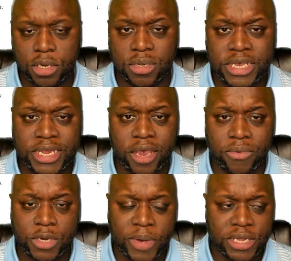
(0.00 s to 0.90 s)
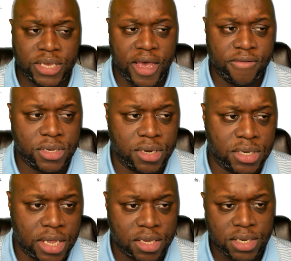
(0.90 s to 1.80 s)
You'll need GetResponse obviously to
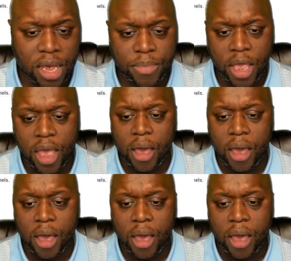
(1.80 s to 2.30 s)
set this up,